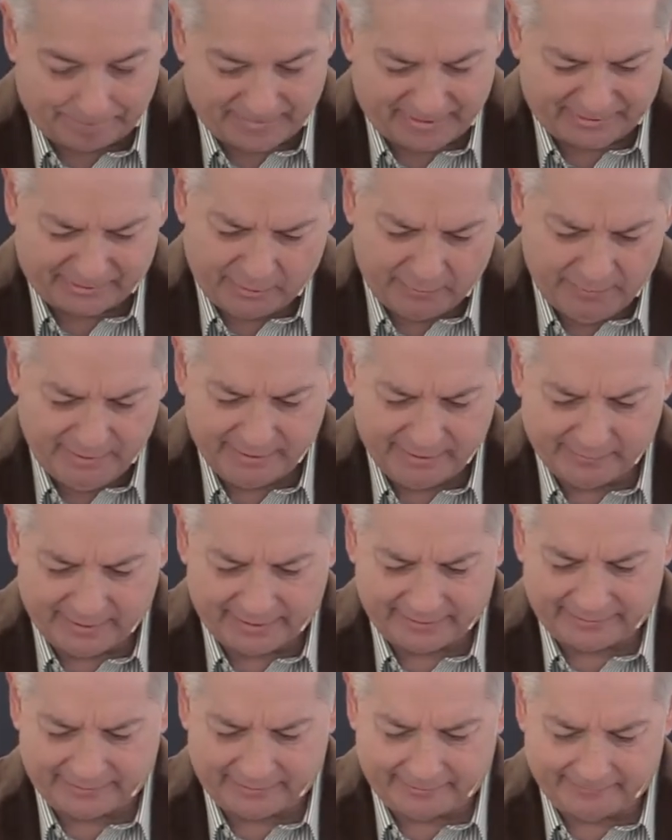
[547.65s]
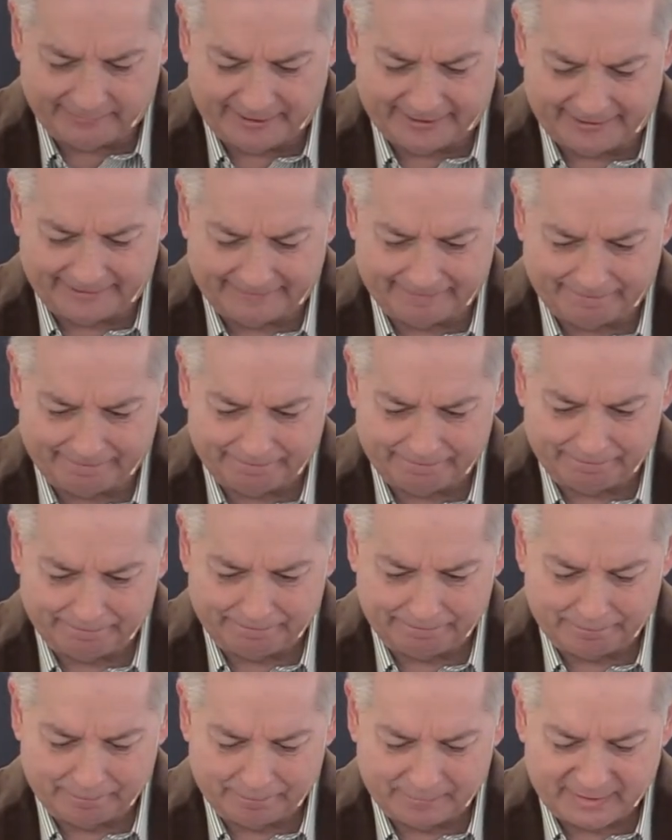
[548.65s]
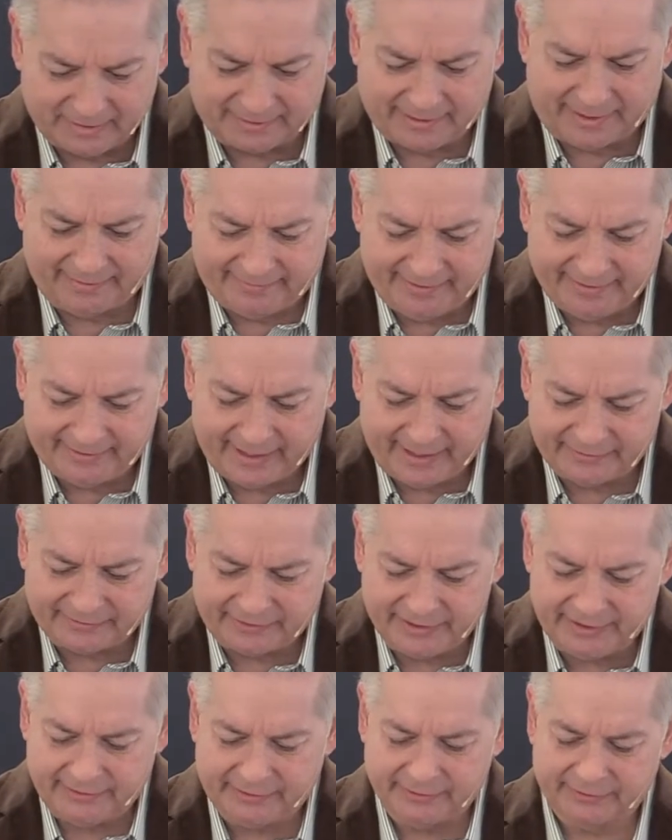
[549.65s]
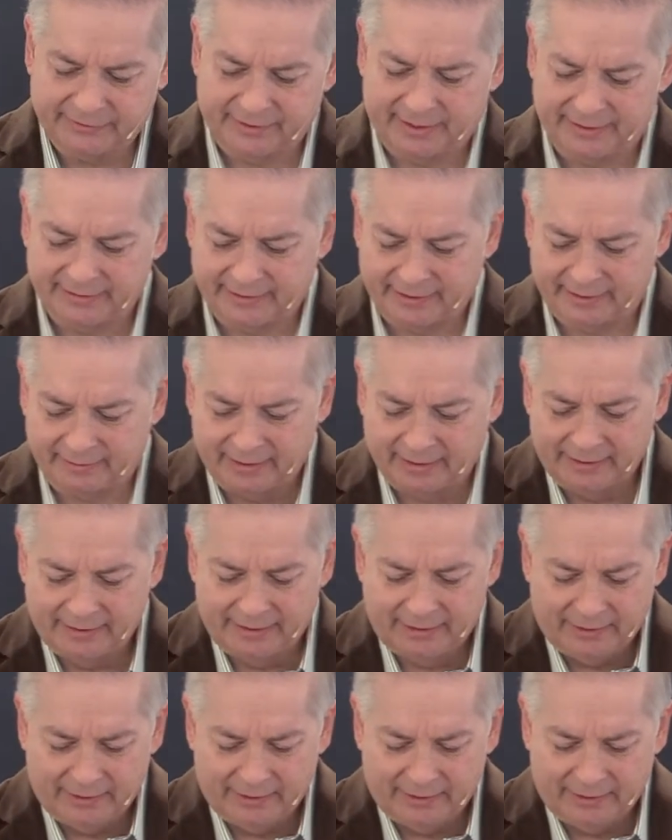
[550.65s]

It's so interesting to me because I think that teaches us that